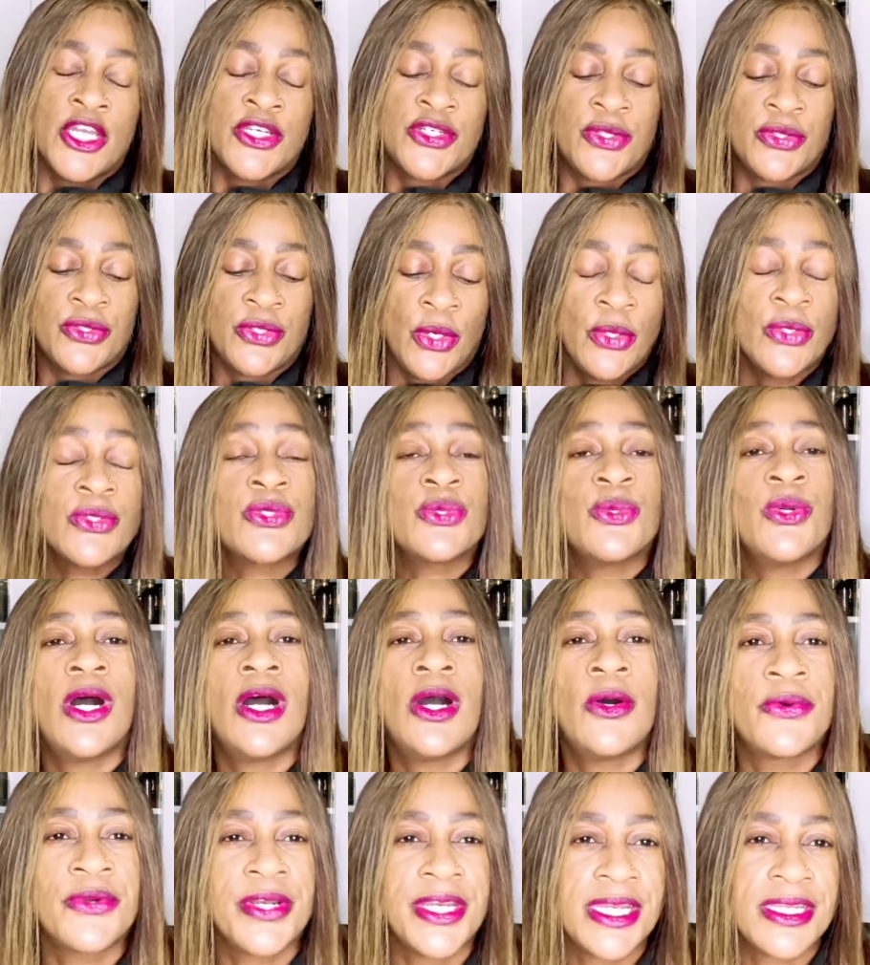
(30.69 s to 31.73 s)
To those who
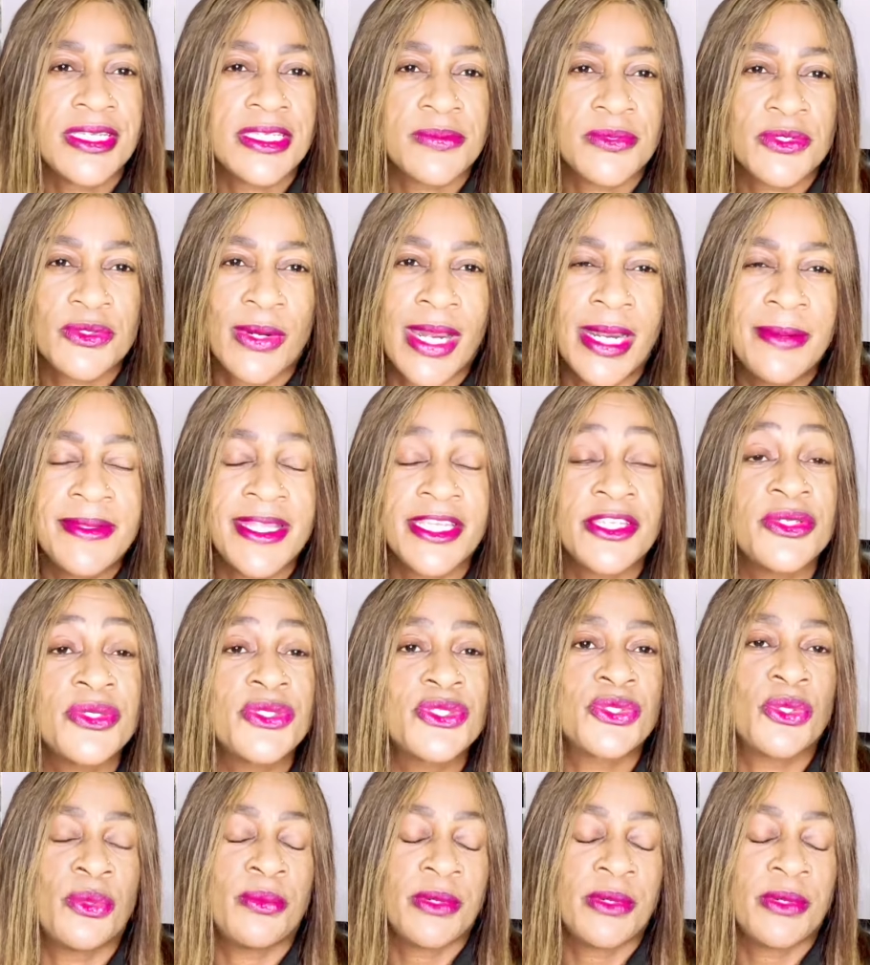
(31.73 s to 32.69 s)
are already subscribed, thank you so